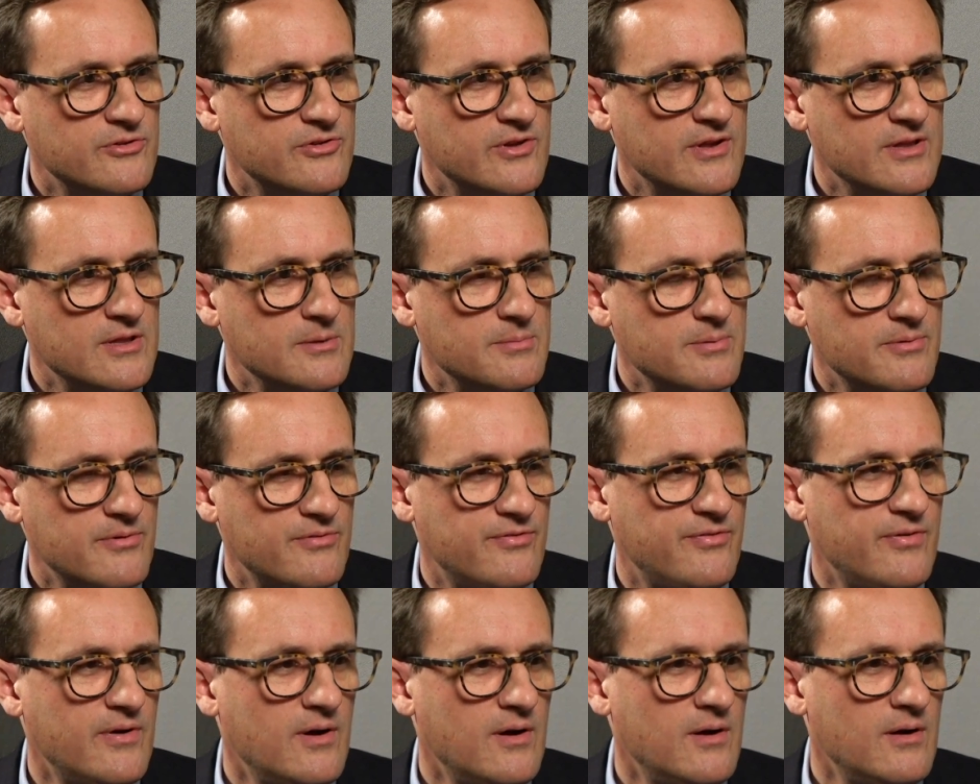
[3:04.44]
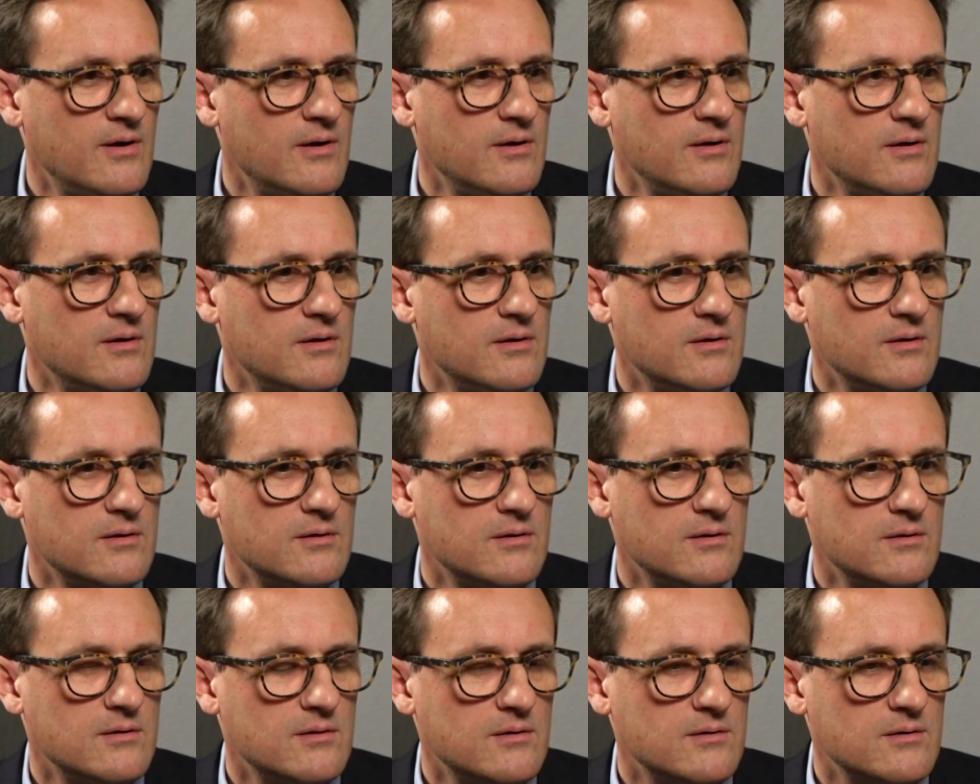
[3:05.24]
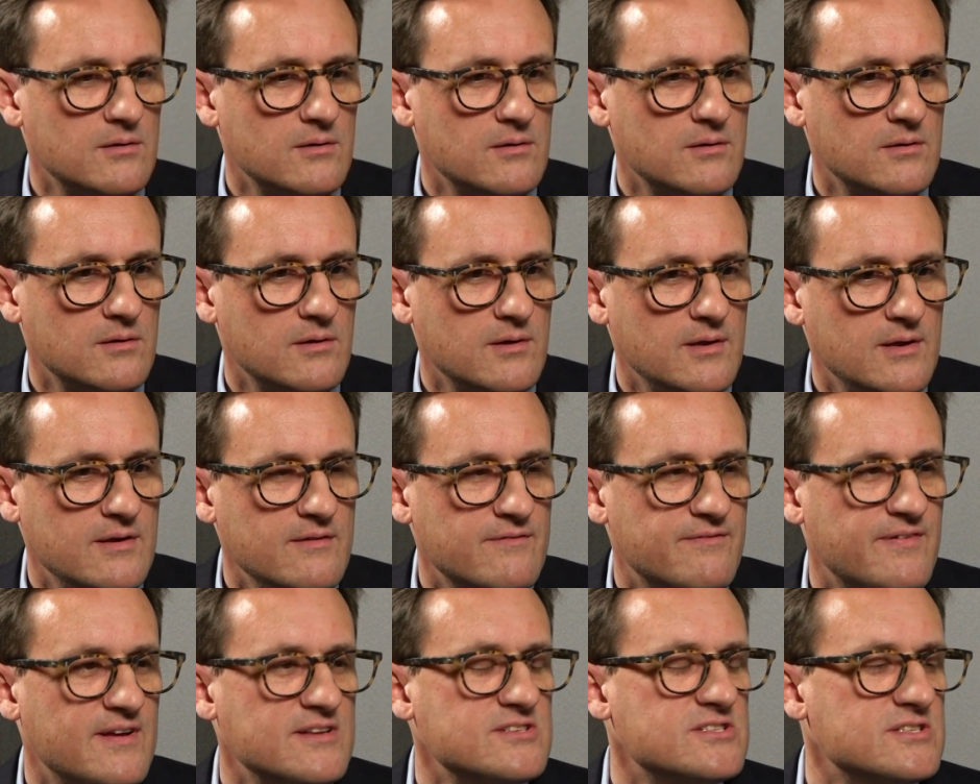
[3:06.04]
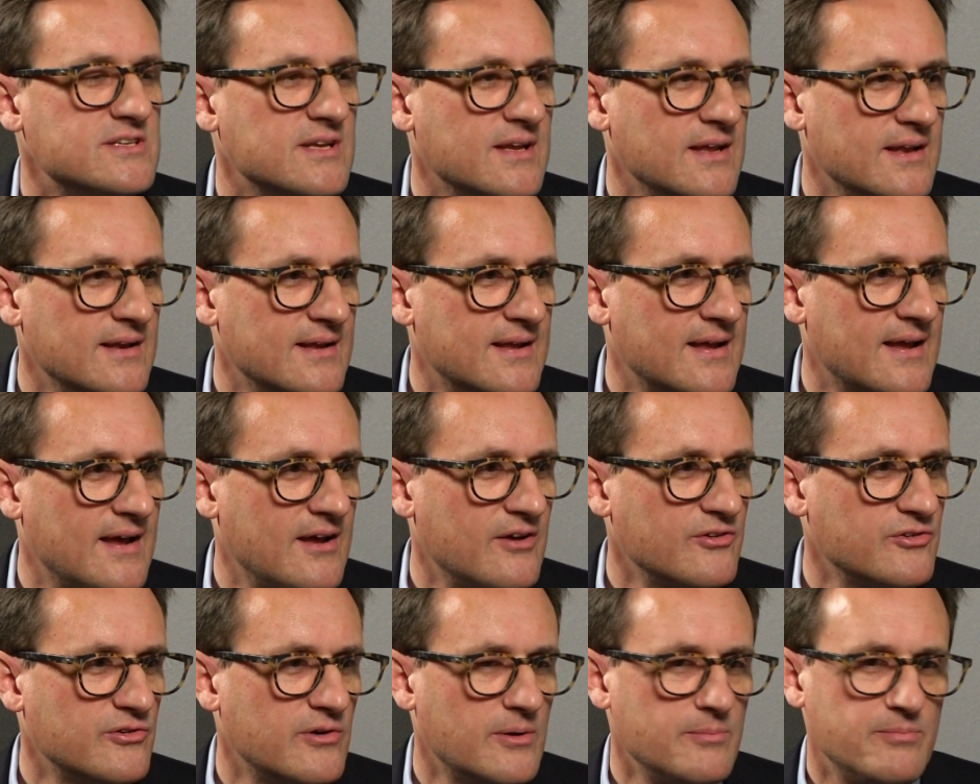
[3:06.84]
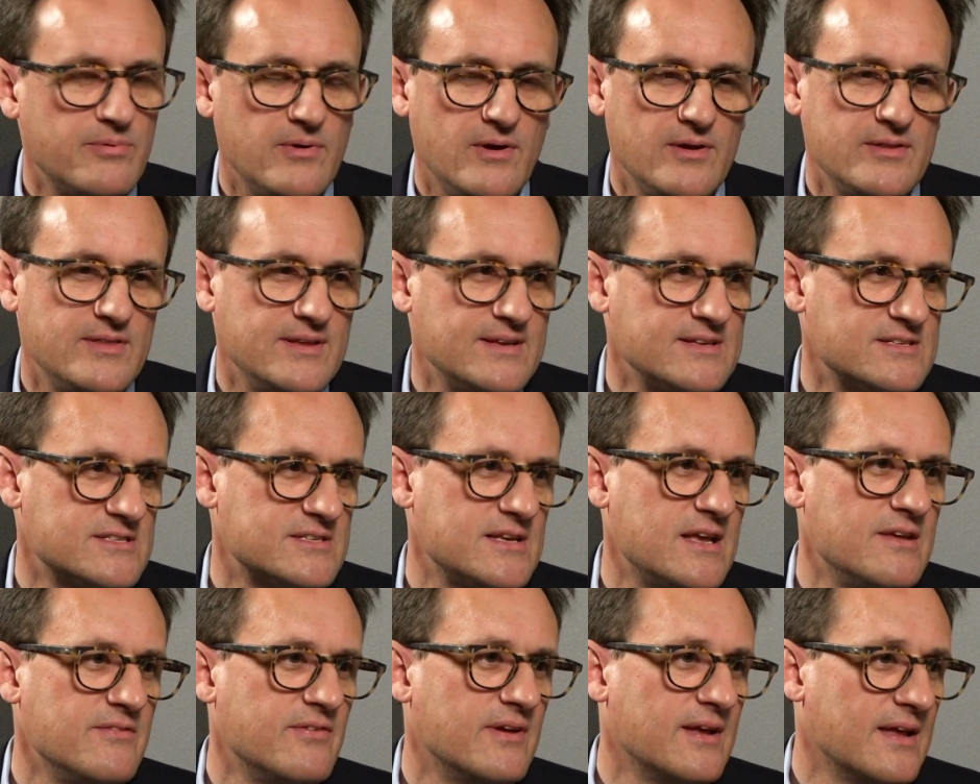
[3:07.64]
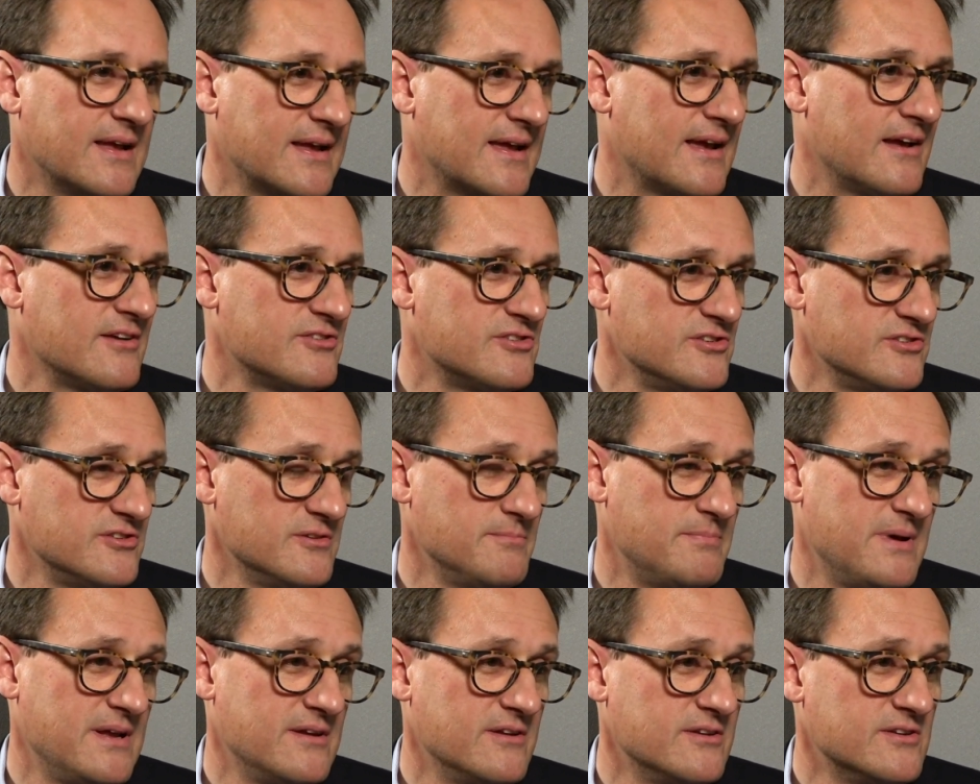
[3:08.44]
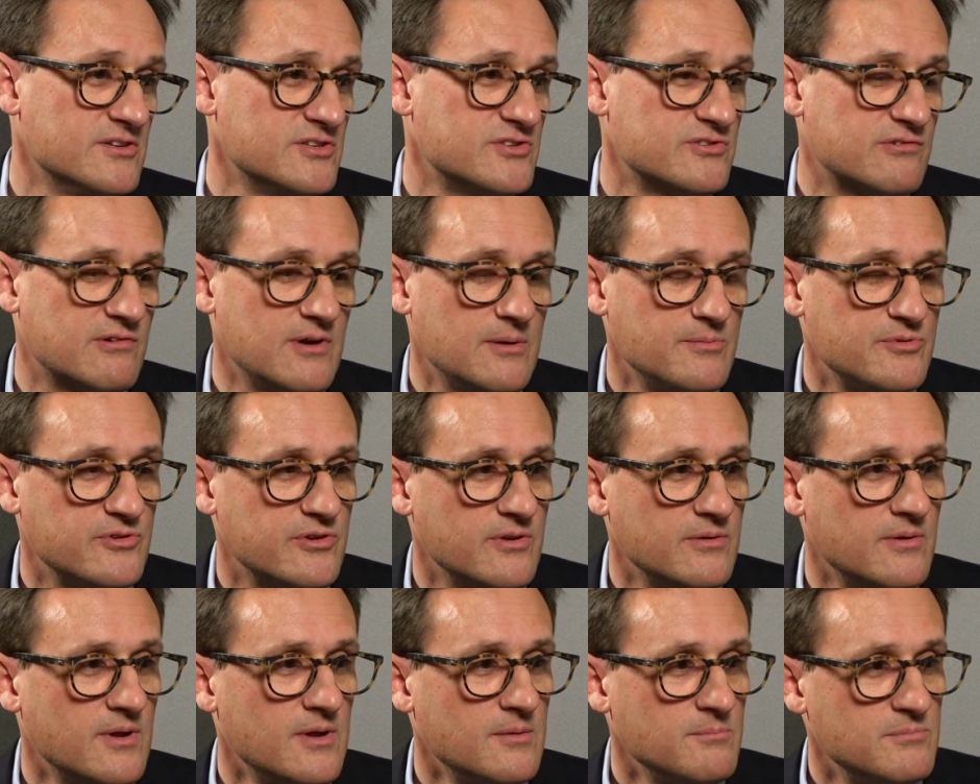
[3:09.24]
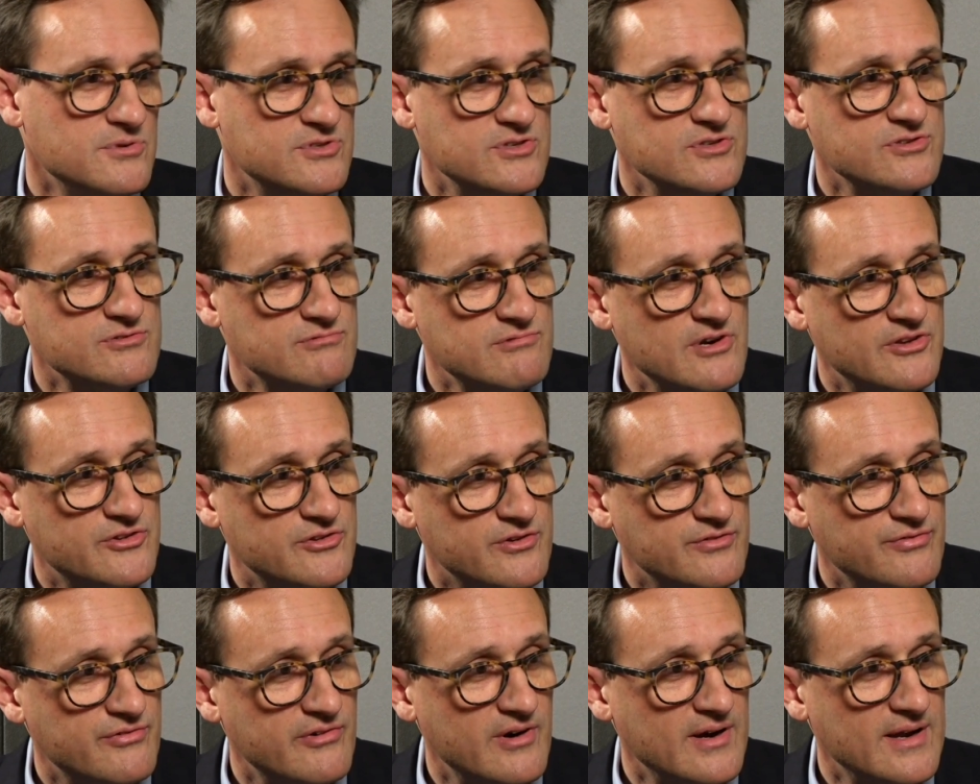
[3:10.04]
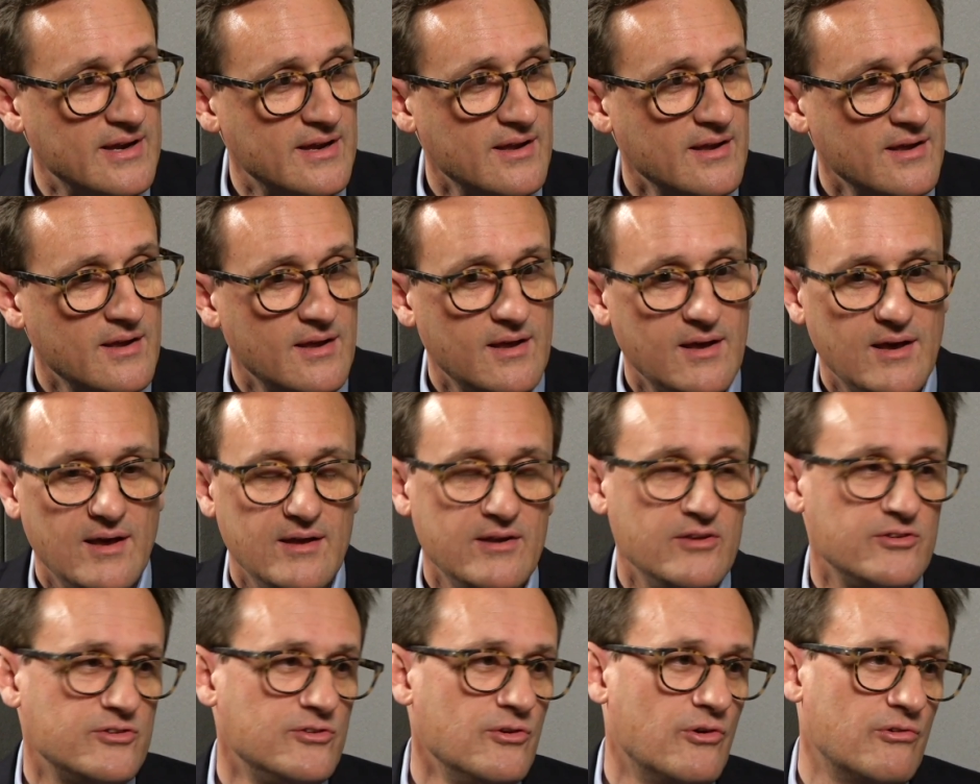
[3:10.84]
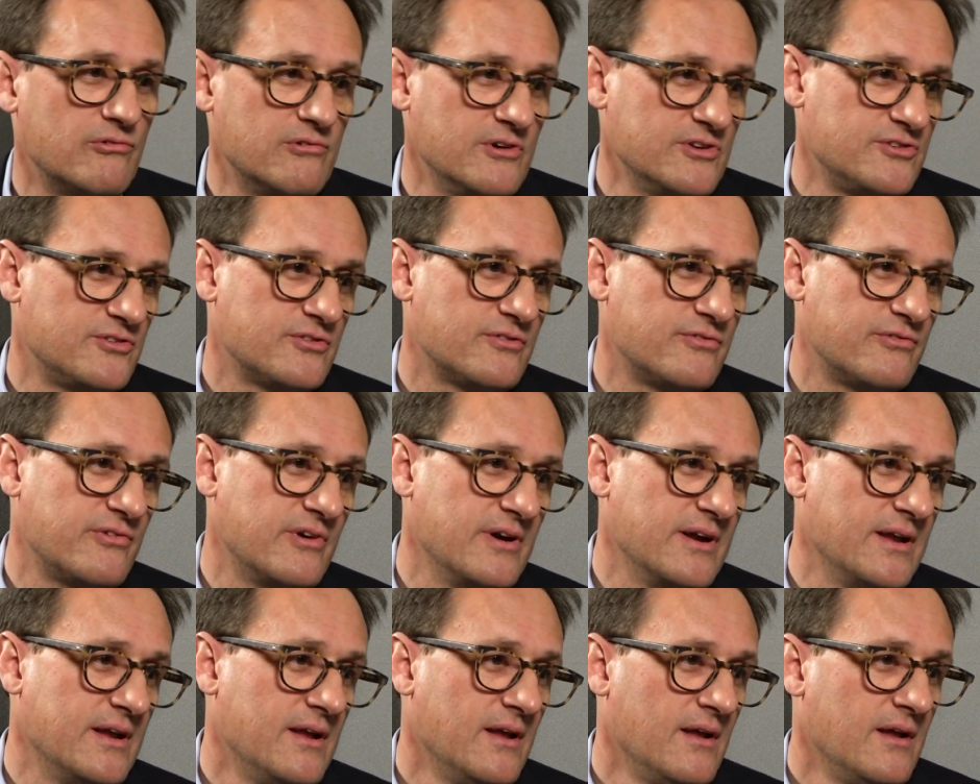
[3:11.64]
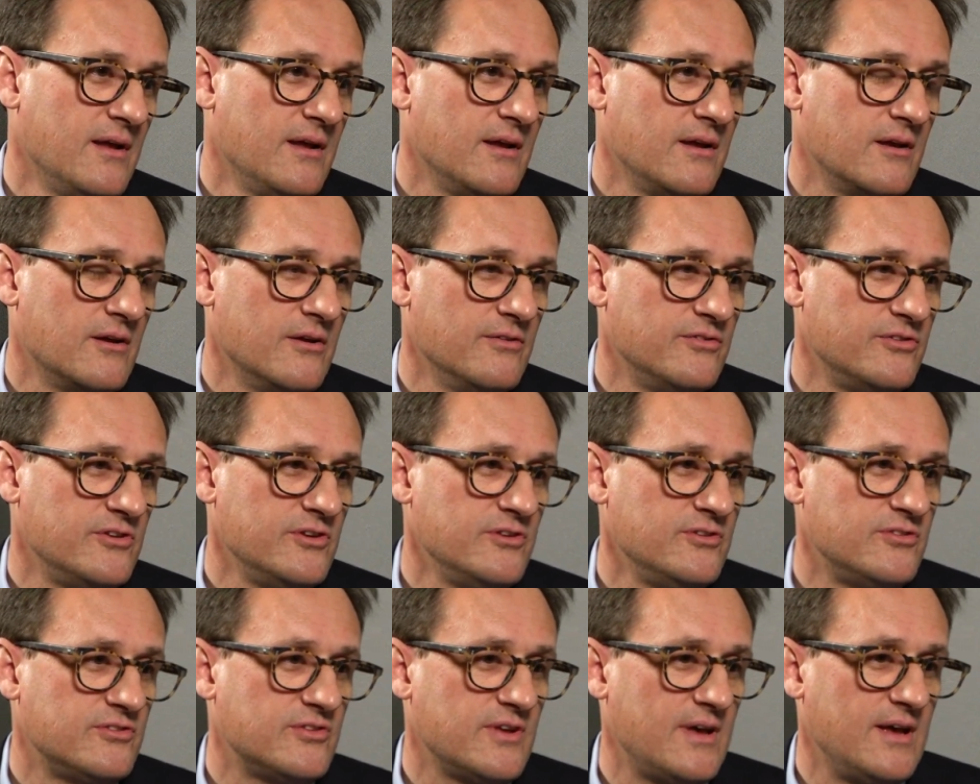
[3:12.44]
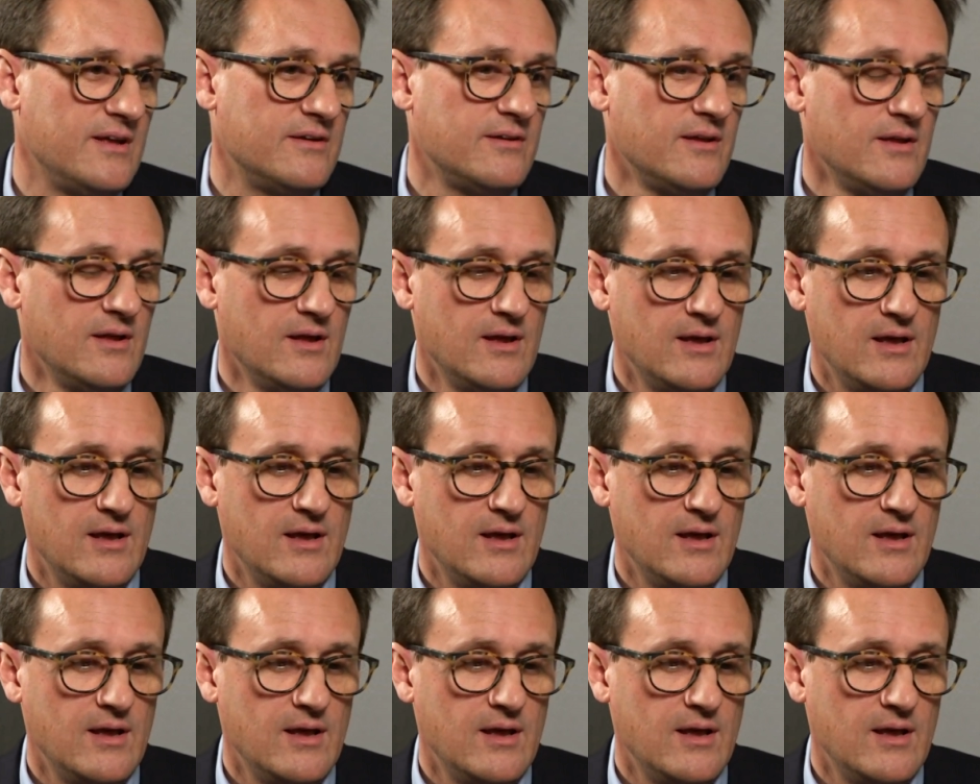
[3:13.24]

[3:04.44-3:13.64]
say they prefer investing in cash. I think saving in cash is a better description because it's risk-free, and it's not risk-free. You know, as you said,